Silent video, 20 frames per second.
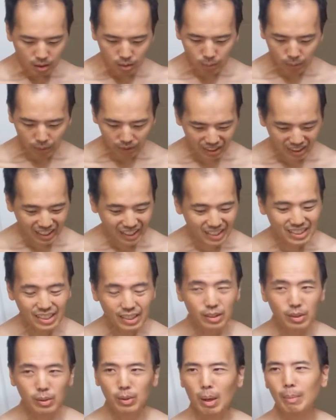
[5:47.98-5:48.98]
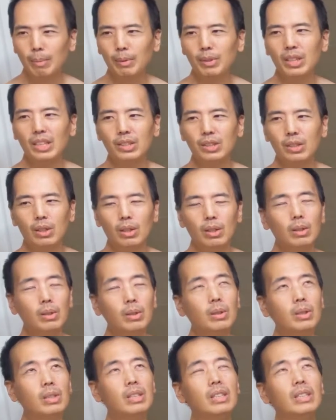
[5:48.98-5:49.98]
one thing I did do a couple days
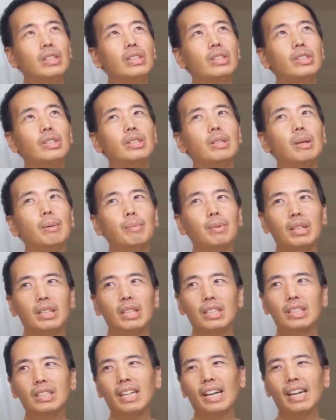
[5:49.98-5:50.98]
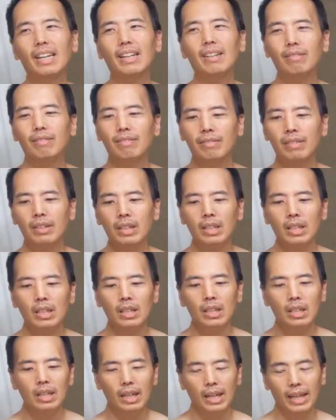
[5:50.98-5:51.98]
ago, and this is something that's kind of
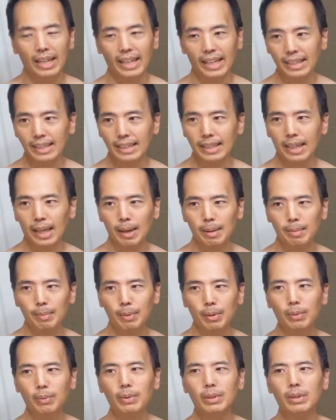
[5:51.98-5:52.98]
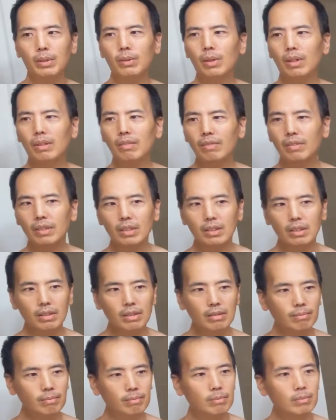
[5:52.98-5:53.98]
a handicap when you have
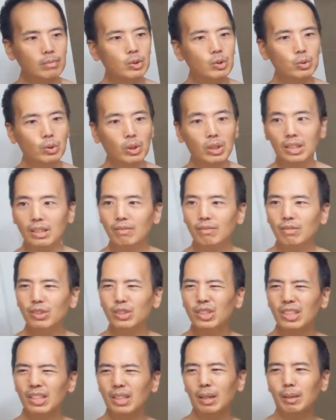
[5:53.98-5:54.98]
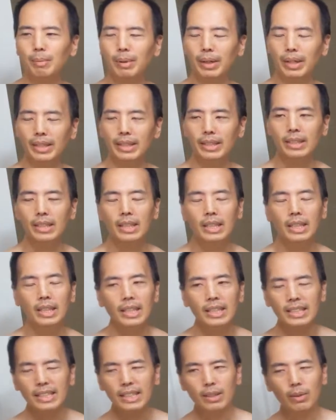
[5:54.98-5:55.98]
a shrunken physique like mine.
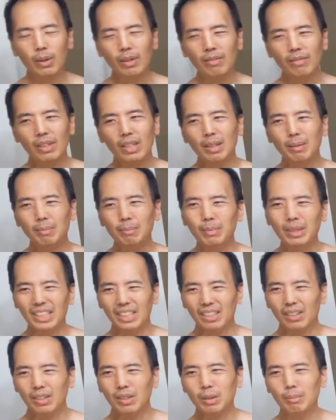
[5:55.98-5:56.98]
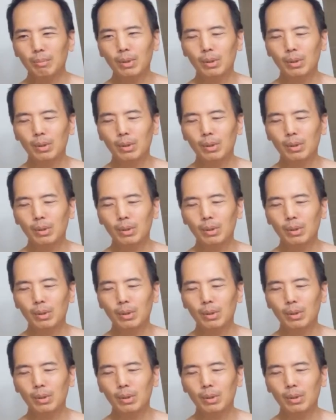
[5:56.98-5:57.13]
You don't have any meat on your